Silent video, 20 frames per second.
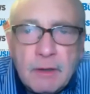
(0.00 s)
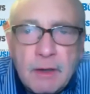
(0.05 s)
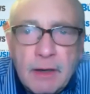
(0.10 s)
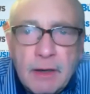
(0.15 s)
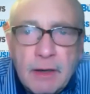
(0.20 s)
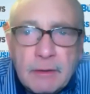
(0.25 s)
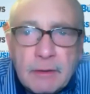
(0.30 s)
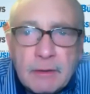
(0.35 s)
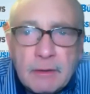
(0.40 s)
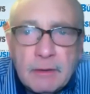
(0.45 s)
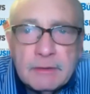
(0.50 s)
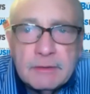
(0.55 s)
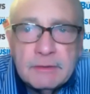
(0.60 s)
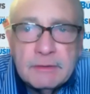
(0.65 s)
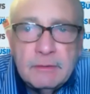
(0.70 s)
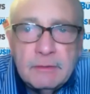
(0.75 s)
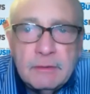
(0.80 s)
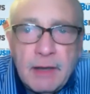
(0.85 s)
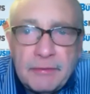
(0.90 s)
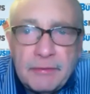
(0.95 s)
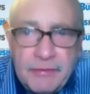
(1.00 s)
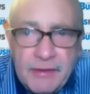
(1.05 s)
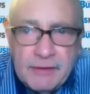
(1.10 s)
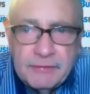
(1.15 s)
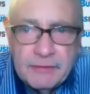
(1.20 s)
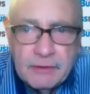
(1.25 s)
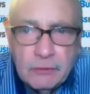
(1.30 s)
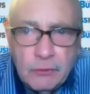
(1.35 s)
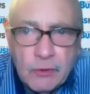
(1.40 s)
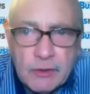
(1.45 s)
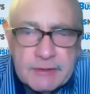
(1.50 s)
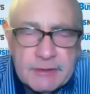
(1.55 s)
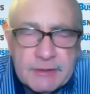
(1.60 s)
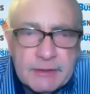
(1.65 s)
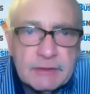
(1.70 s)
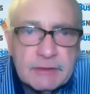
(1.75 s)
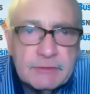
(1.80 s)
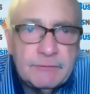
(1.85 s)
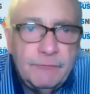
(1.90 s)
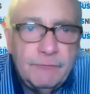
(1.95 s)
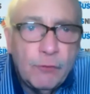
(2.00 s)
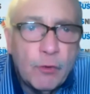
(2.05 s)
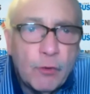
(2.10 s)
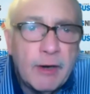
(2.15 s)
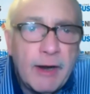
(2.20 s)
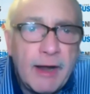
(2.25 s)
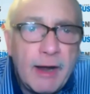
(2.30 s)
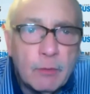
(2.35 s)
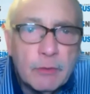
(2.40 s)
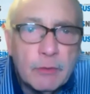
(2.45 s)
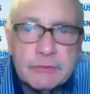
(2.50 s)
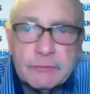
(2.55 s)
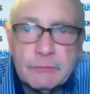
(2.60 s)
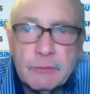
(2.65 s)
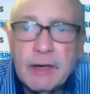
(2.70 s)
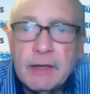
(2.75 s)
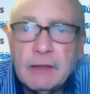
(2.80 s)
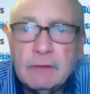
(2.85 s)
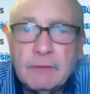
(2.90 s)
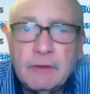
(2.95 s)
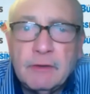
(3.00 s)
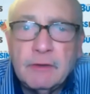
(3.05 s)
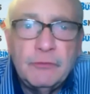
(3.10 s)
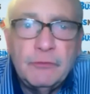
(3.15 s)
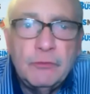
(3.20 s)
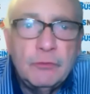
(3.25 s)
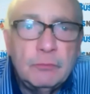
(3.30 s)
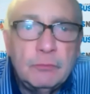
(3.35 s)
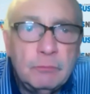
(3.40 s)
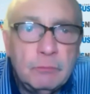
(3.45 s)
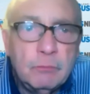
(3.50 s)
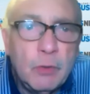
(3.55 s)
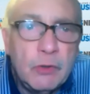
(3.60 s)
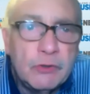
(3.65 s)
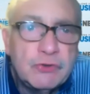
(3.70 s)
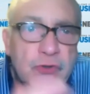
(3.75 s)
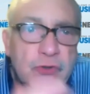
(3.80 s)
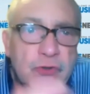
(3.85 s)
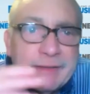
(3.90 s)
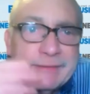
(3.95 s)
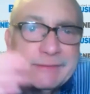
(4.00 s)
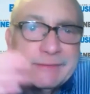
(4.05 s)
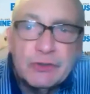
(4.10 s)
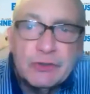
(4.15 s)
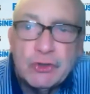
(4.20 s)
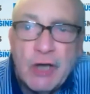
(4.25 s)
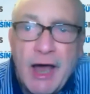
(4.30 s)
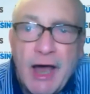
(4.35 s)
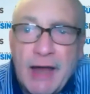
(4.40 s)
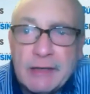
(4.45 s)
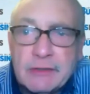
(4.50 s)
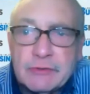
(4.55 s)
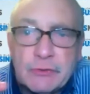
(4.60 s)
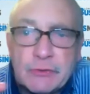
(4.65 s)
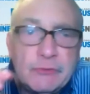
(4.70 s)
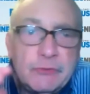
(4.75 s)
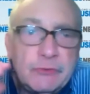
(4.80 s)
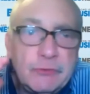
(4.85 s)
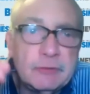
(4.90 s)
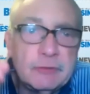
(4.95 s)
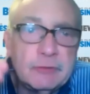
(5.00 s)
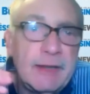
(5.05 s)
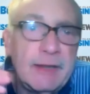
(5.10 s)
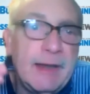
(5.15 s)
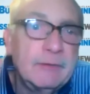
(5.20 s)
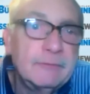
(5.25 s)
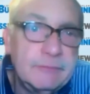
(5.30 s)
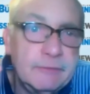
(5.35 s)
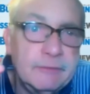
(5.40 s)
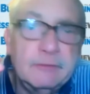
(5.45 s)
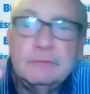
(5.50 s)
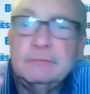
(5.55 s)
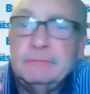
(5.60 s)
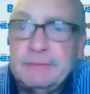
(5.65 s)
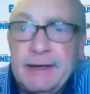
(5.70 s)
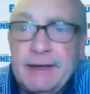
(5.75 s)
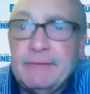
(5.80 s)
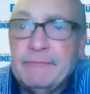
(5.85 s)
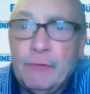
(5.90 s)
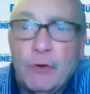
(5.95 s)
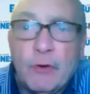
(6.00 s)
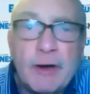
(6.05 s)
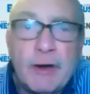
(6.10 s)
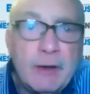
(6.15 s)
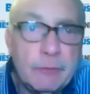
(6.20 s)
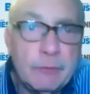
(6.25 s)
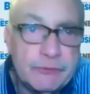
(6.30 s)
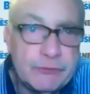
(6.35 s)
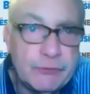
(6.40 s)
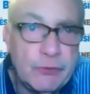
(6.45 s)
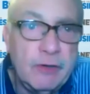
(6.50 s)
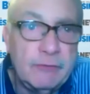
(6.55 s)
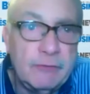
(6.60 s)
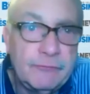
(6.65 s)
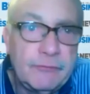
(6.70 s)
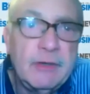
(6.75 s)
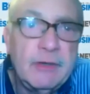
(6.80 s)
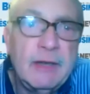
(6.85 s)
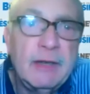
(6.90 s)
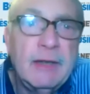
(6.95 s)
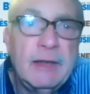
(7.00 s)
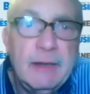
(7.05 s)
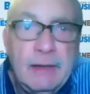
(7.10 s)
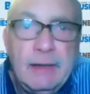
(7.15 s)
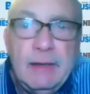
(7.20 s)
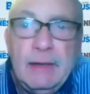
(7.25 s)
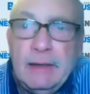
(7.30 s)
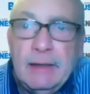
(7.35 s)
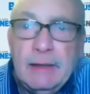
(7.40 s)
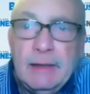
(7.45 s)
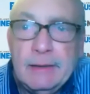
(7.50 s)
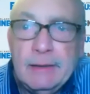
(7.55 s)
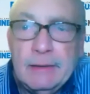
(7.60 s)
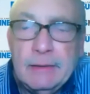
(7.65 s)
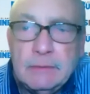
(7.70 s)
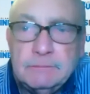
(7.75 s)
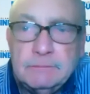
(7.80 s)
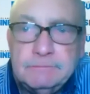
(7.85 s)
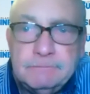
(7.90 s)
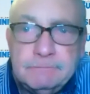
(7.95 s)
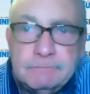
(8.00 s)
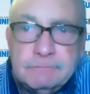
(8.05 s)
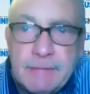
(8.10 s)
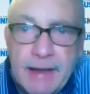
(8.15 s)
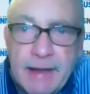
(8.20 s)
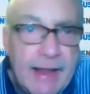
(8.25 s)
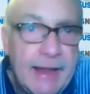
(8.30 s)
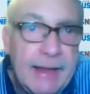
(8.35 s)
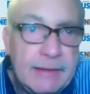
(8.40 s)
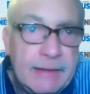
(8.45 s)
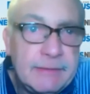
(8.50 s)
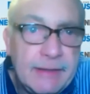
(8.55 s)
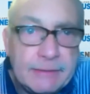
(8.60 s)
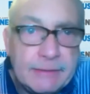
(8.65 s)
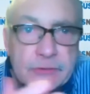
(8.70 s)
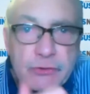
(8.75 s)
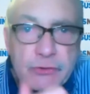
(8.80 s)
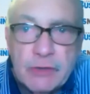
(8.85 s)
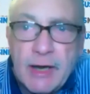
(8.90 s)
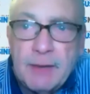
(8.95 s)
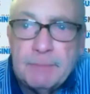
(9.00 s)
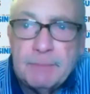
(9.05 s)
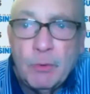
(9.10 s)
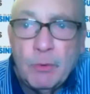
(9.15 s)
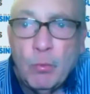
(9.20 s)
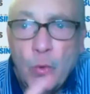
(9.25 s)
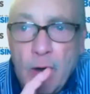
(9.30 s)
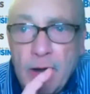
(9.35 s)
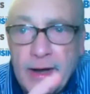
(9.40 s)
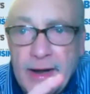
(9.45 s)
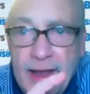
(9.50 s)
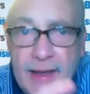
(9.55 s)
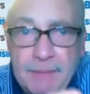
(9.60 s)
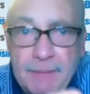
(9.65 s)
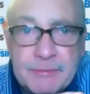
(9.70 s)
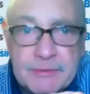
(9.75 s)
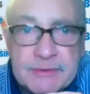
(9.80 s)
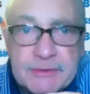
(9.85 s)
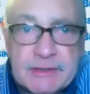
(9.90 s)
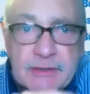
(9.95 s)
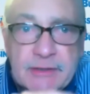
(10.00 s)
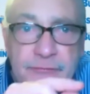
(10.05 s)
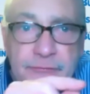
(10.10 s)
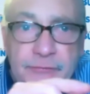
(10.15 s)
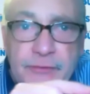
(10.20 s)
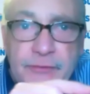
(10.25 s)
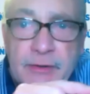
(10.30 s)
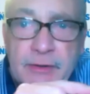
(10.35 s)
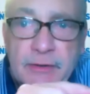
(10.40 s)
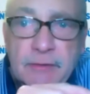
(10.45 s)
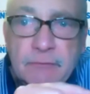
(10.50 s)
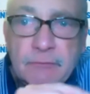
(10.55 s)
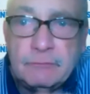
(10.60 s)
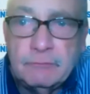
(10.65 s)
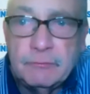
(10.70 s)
I think the law says 4 hours, right? Once you get the shot, so you're allowed to take 4 hours off and get the shot. What happens if the